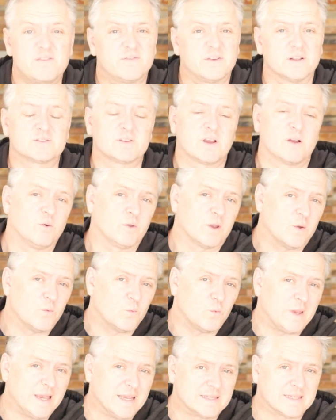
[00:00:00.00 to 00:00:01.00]
filter out all that
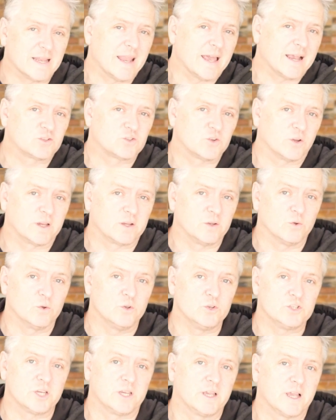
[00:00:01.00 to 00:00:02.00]
weird electronic
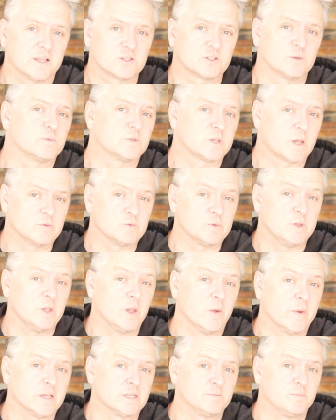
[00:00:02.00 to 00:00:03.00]
noise you can get sometimes with the
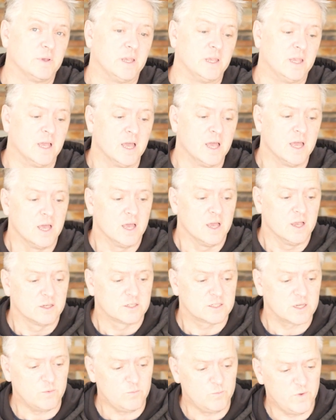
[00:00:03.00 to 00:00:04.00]
USB.
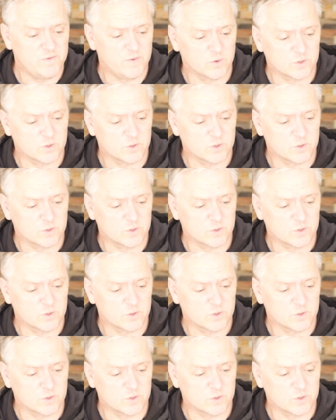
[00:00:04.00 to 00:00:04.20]
So we've